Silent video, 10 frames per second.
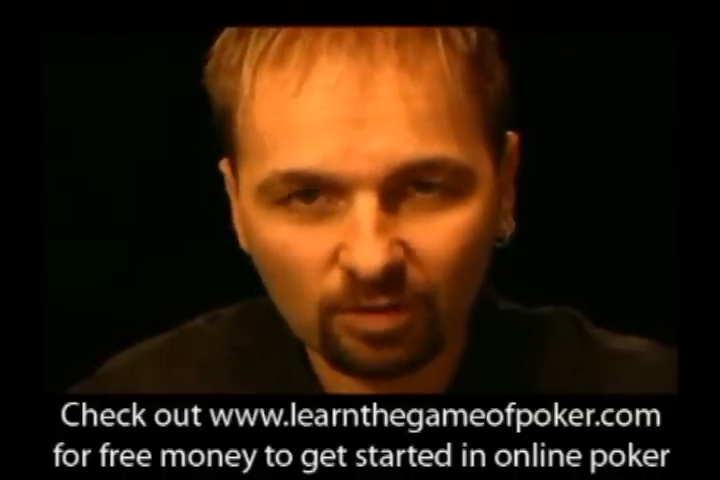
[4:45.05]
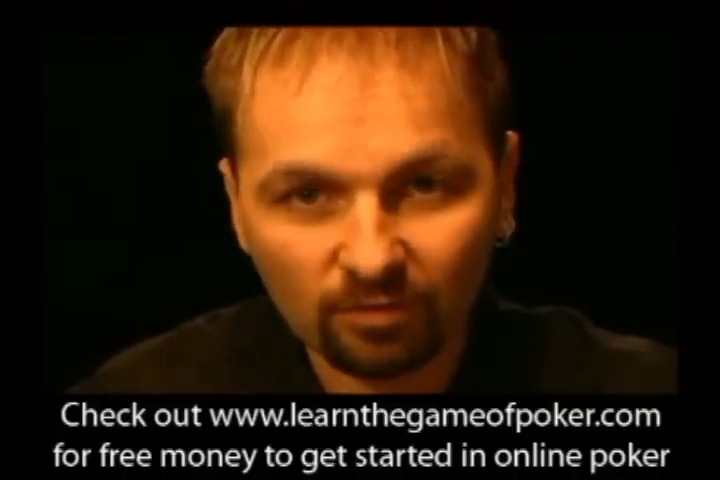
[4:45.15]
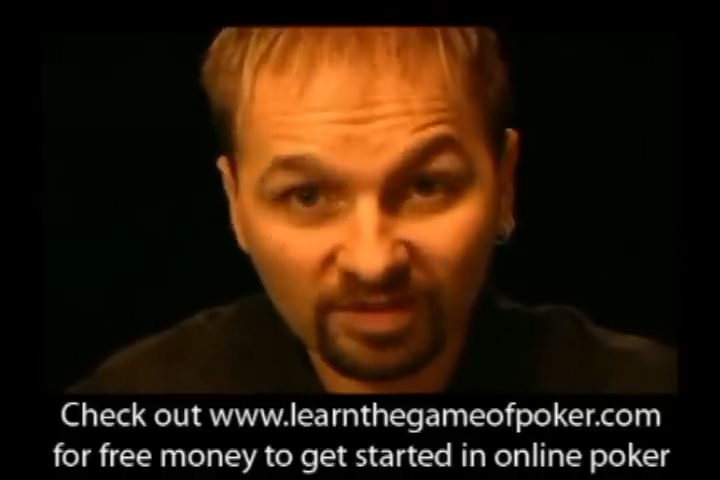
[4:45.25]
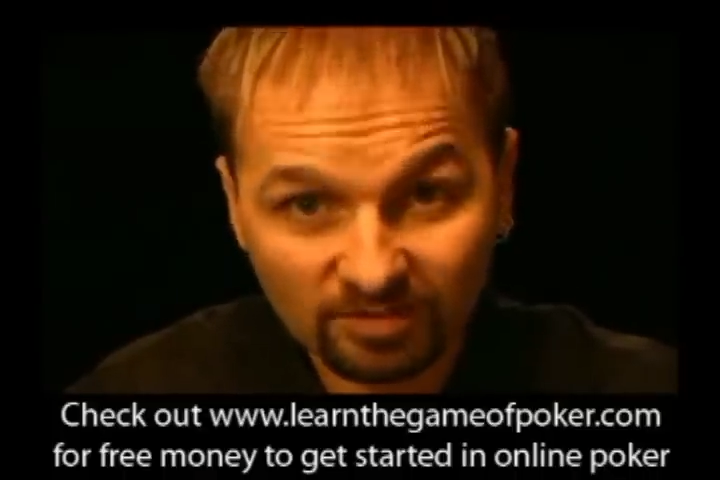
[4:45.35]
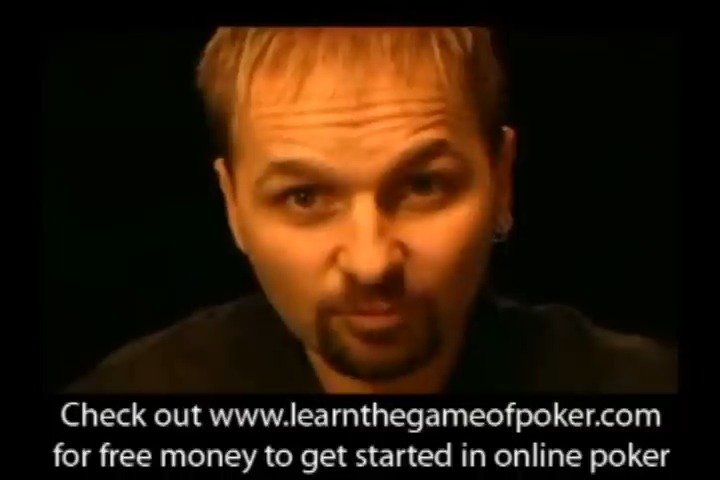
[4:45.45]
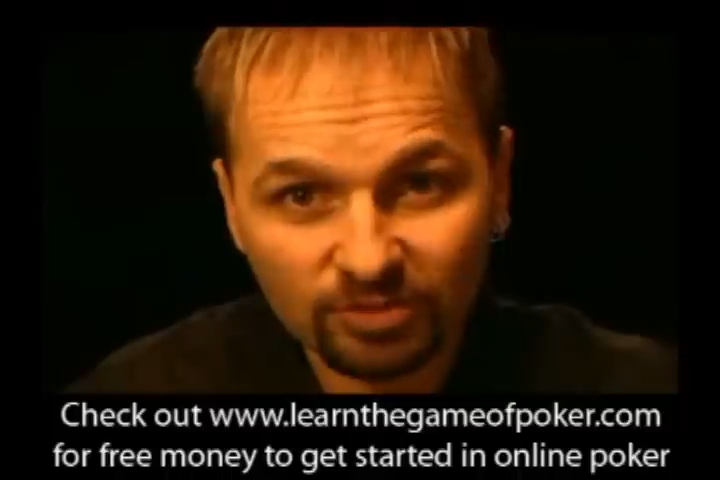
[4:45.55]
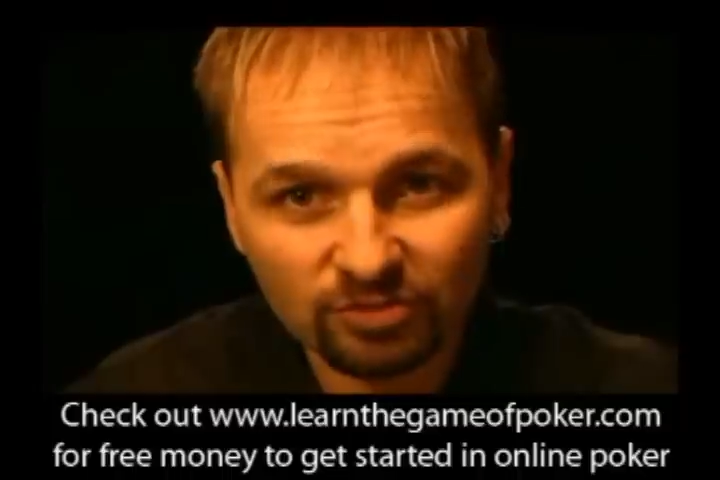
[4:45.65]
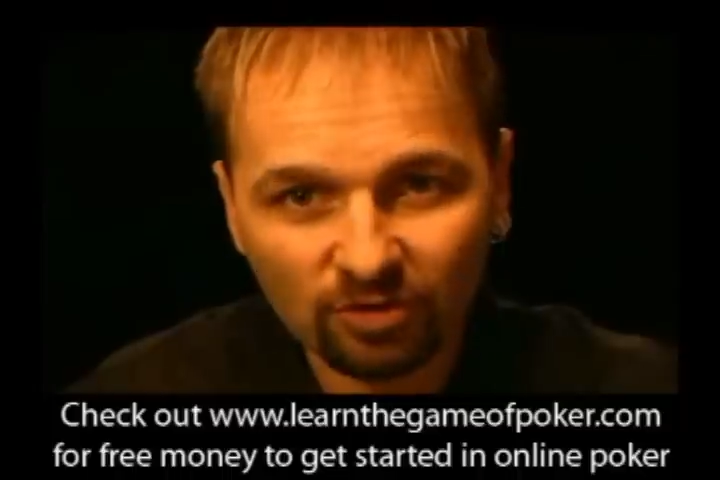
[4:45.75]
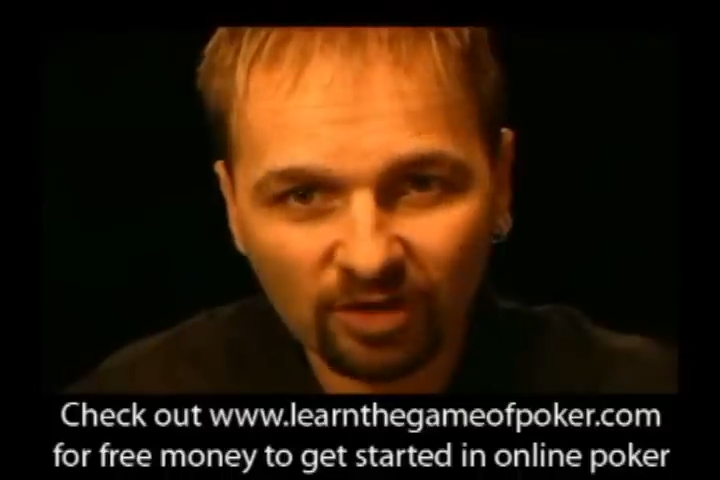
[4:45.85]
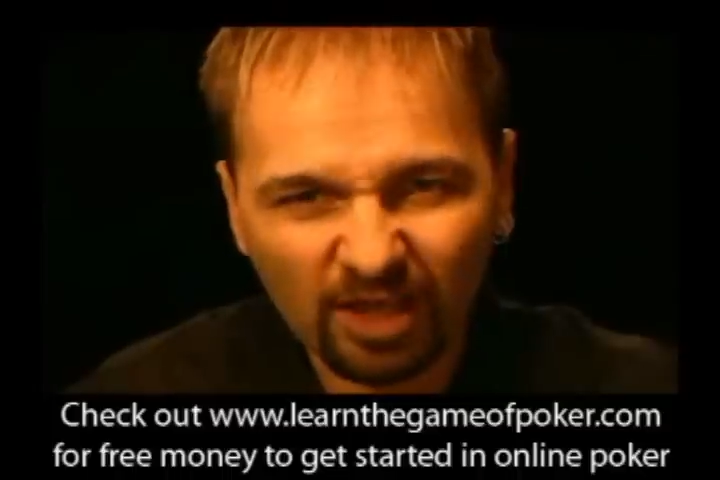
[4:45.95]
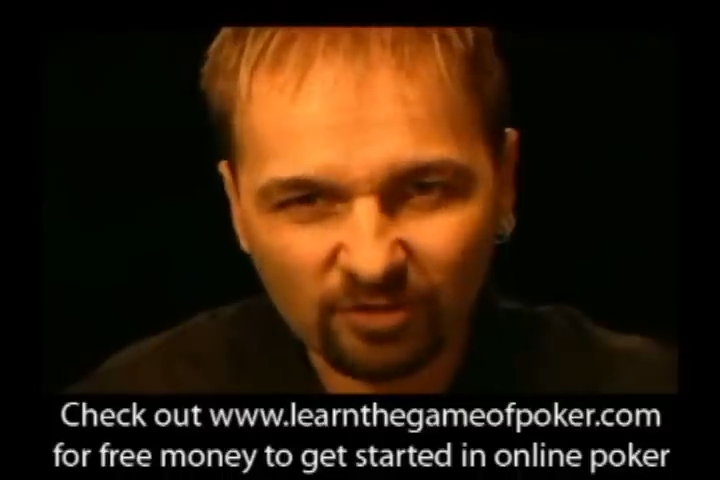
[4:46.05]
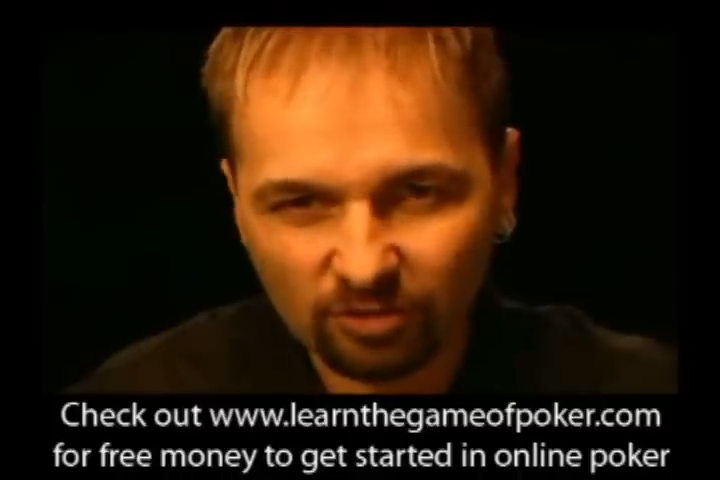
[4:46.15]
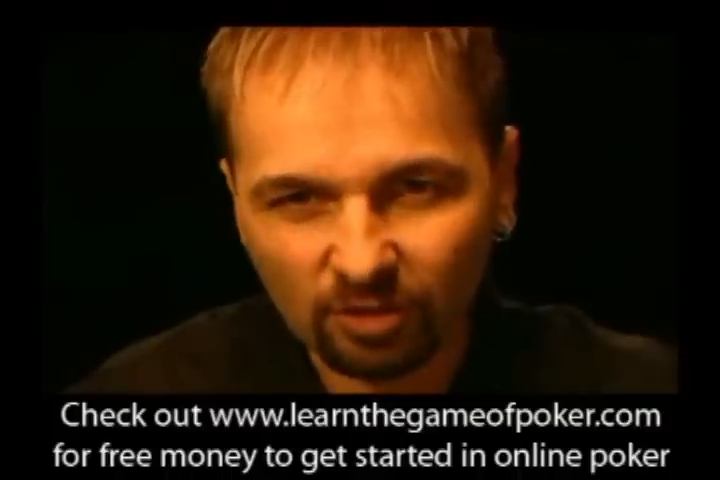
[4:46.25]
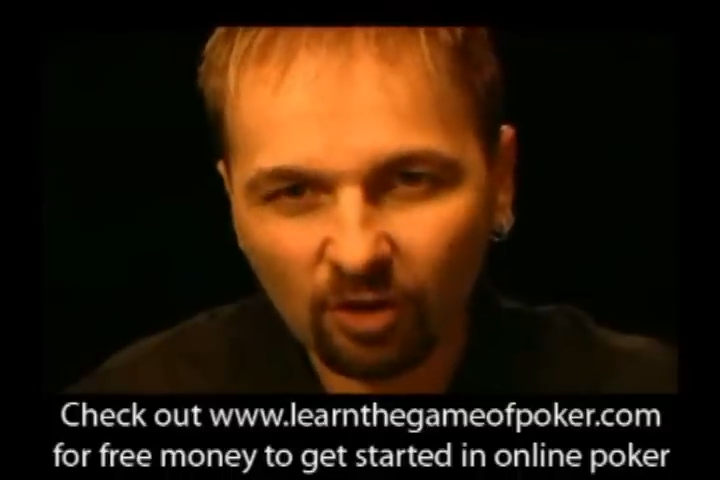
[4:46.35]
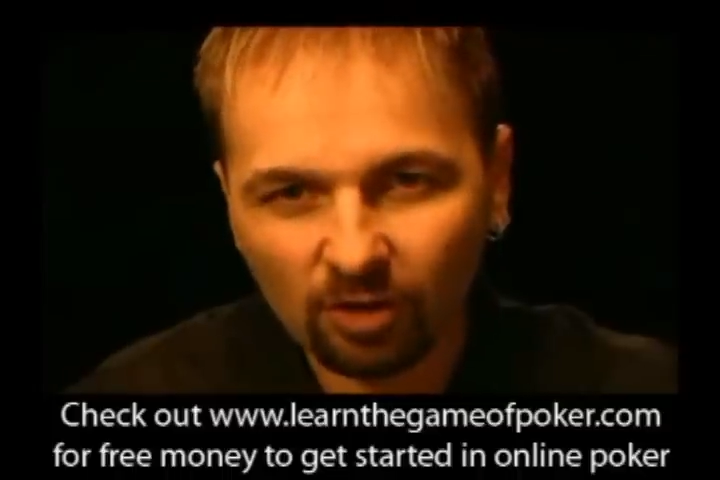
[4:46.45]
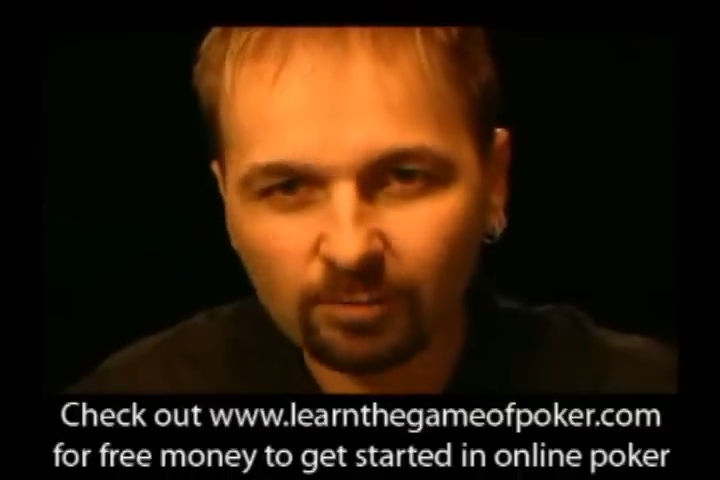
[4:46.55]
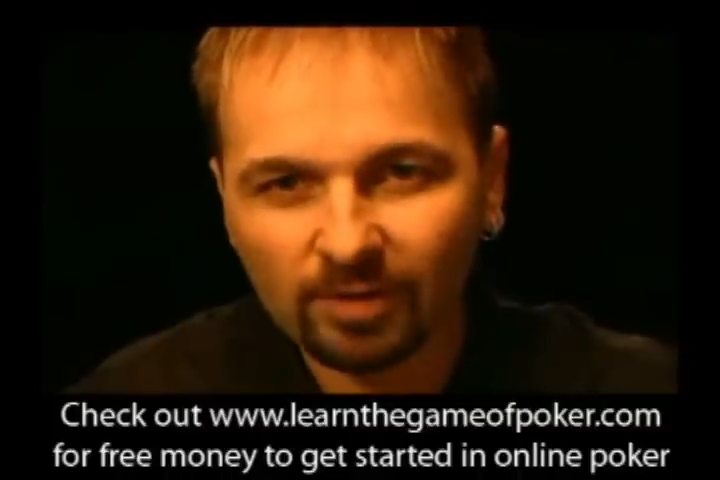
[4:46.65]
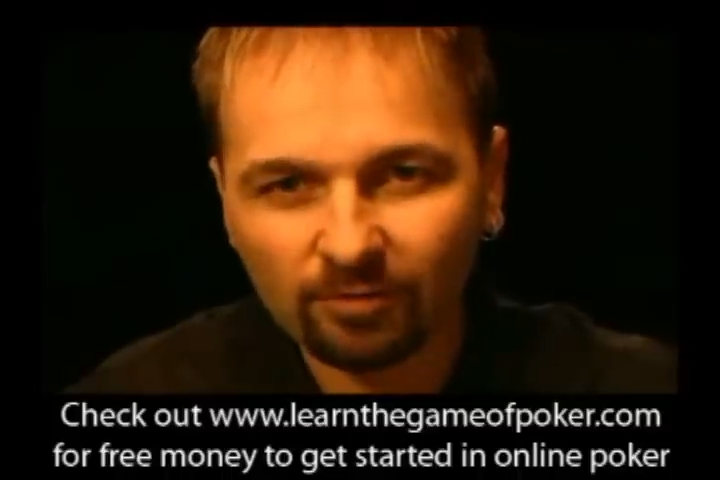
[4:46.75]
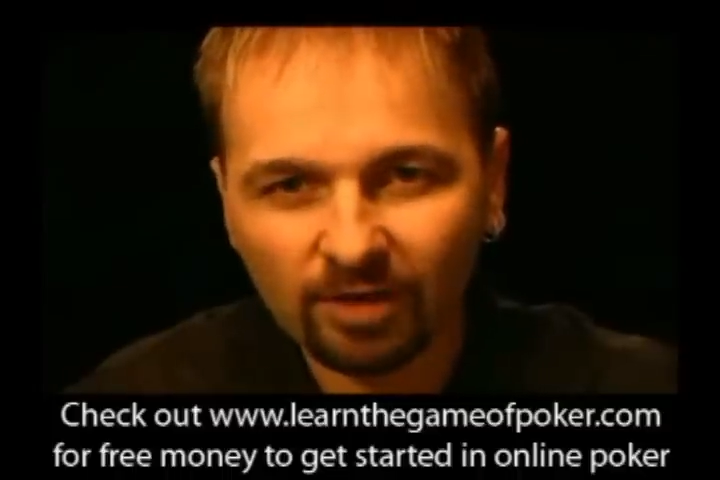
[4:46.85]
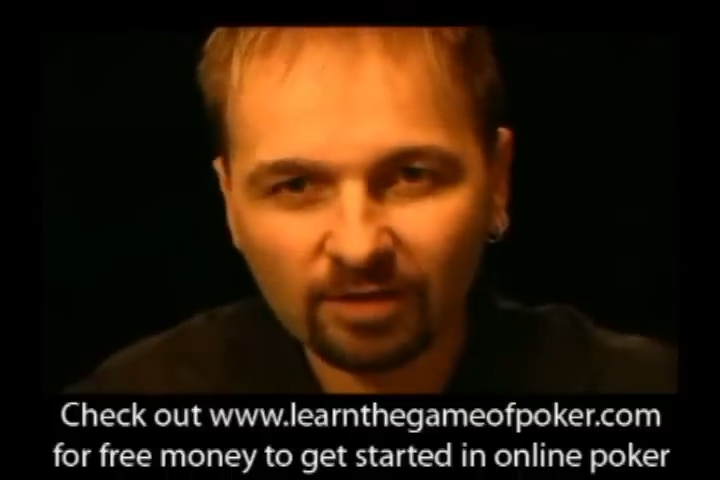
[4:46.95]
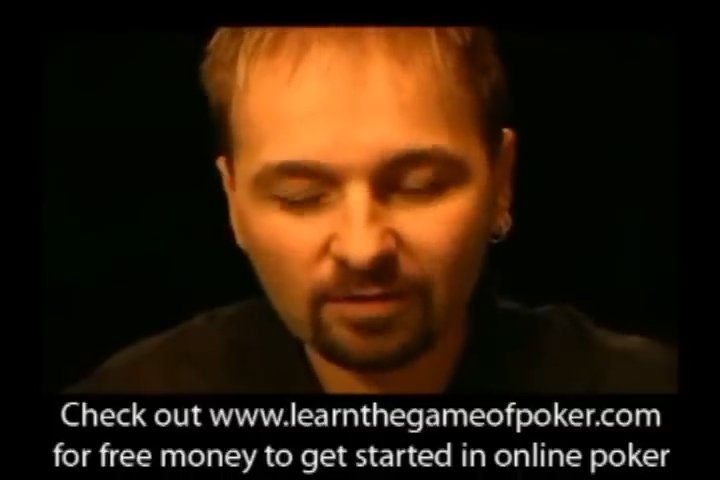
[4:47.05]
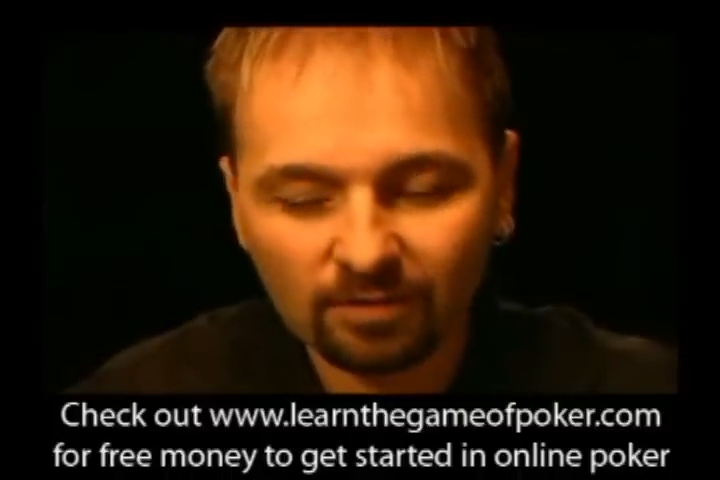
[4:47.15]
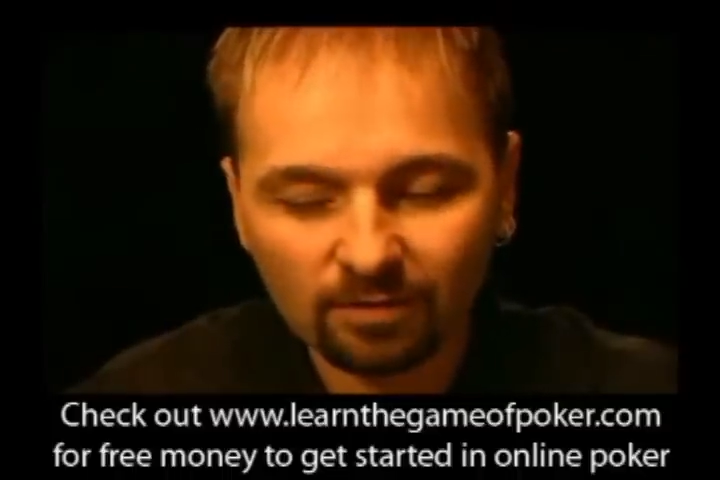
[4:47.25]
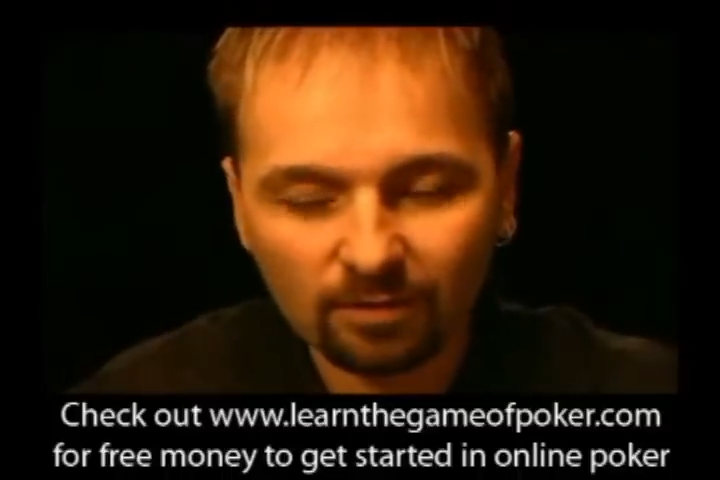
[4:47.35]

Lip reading: Well, that's a pretty strong hand. You're going to call a bet, right?